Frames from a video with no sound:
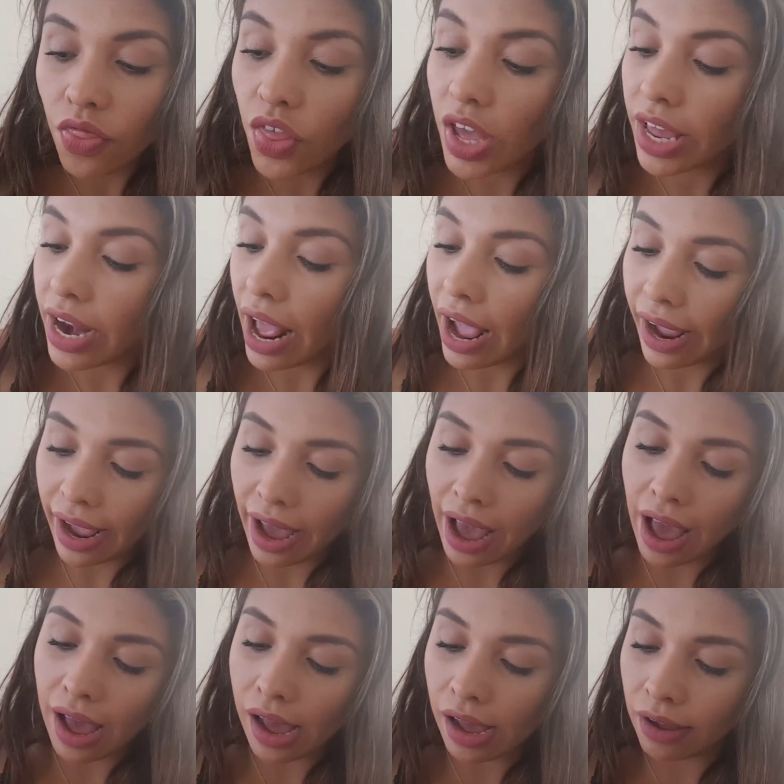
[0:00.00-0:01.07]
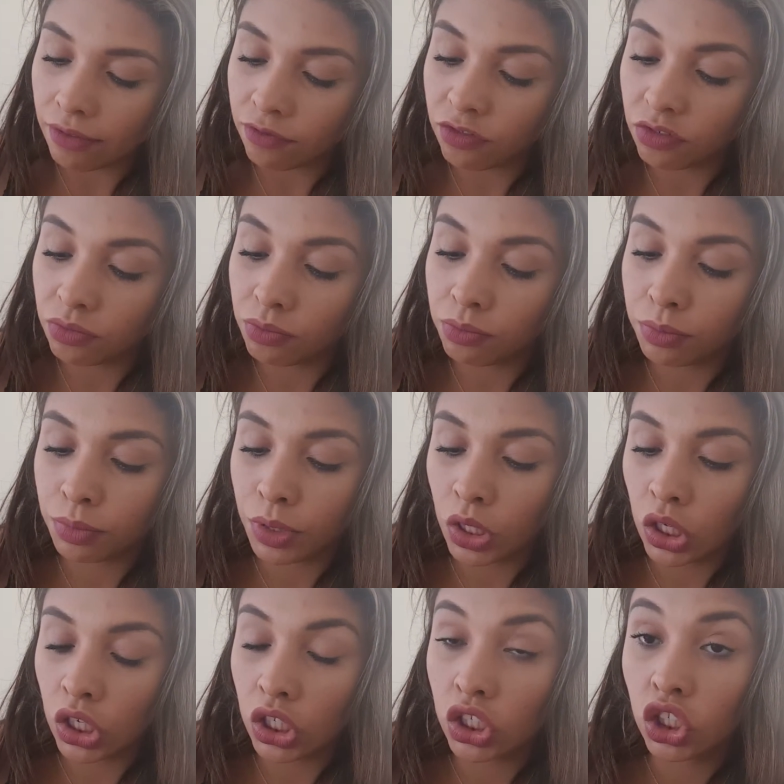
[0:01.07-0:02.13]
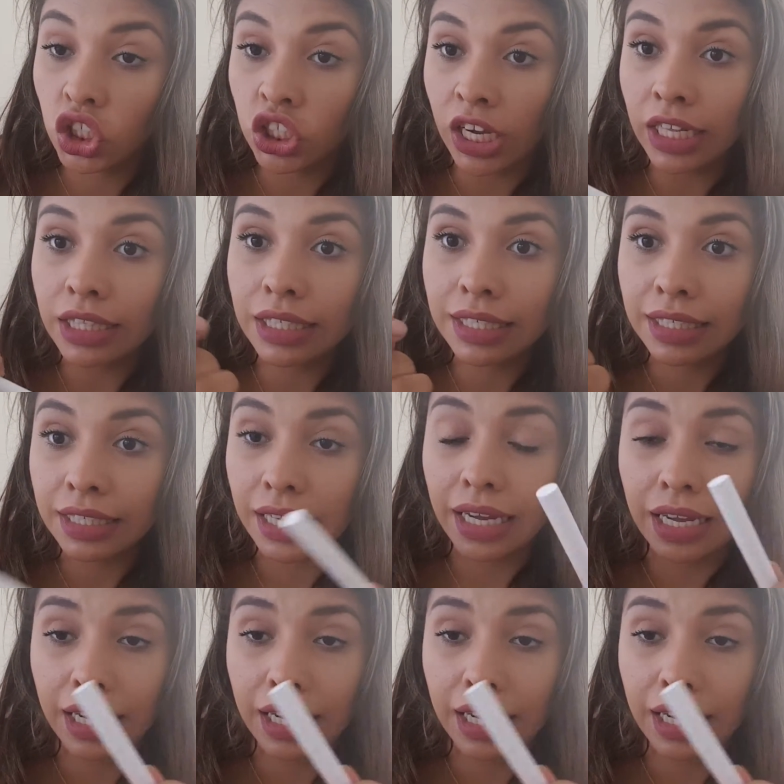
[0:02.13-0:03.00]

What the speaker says: Then I have Brigitte,